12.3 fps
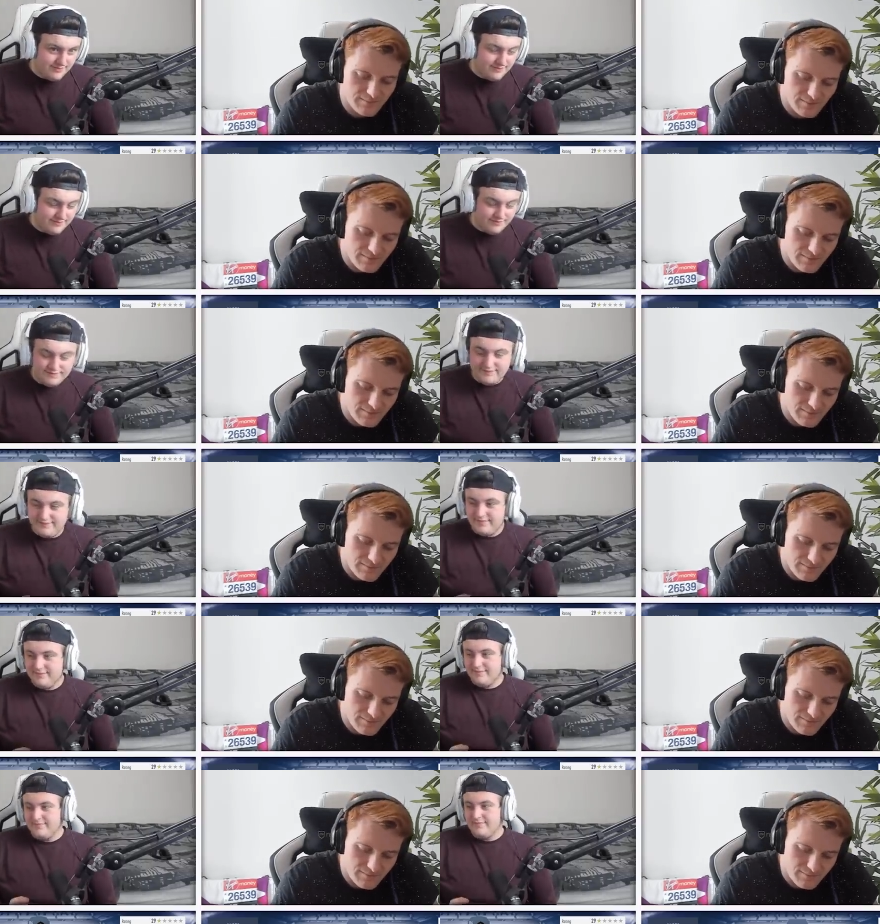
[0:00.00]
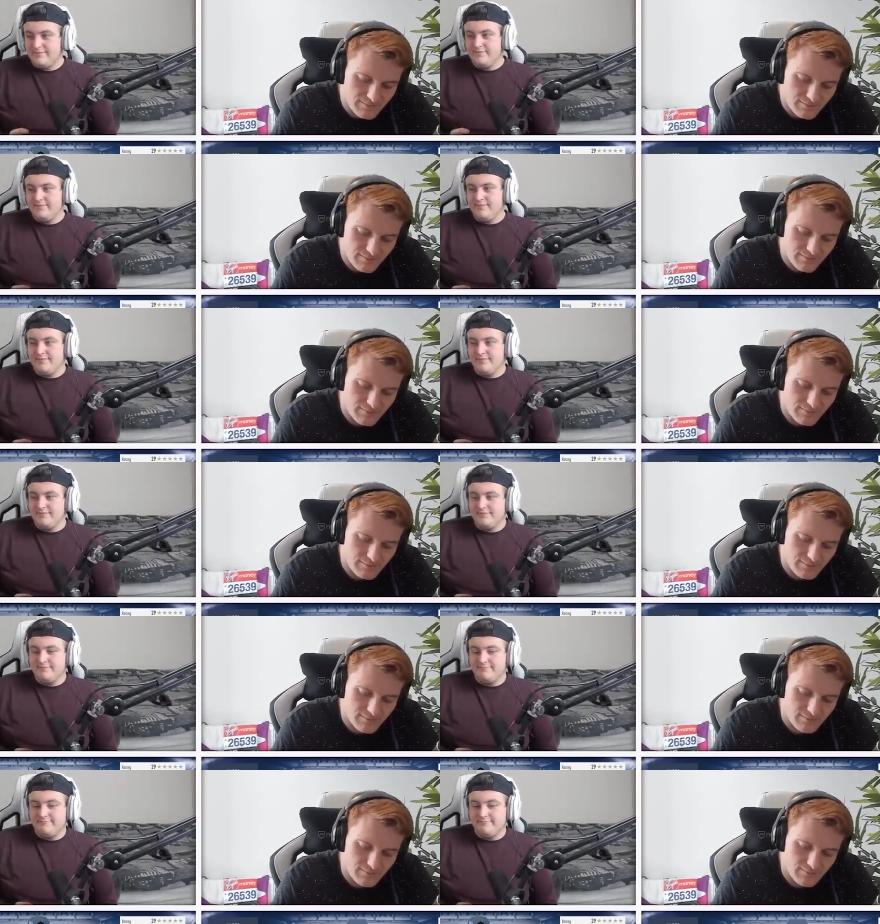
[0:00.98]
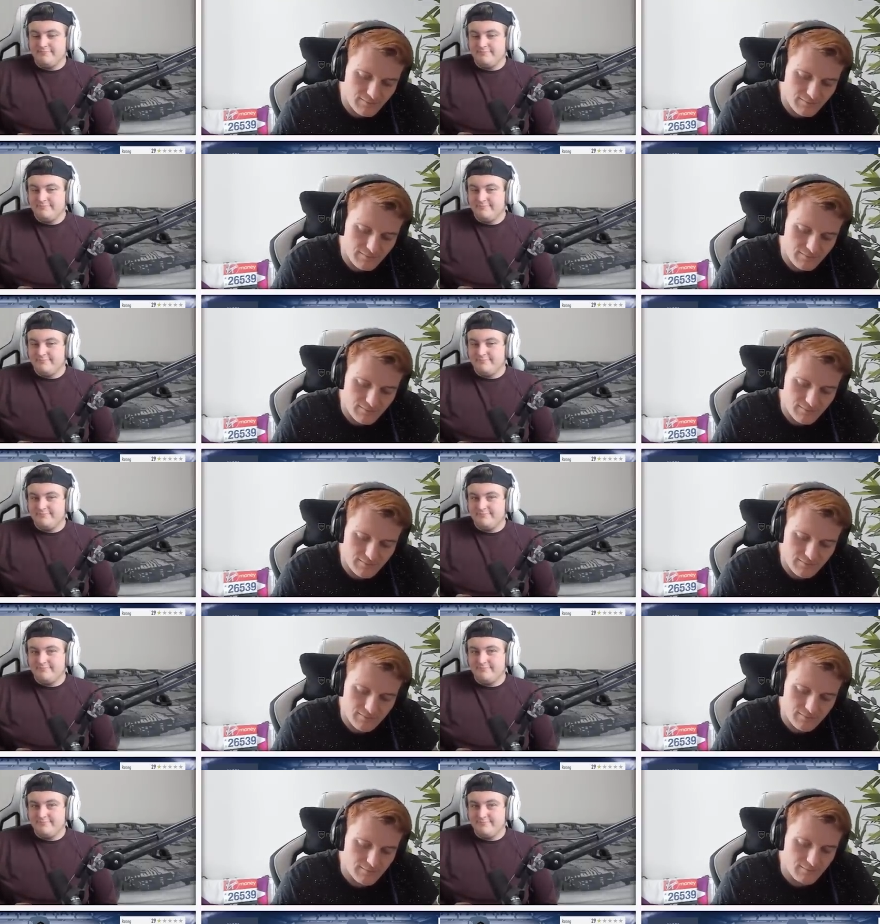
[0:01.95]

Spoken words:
Nobody speaks.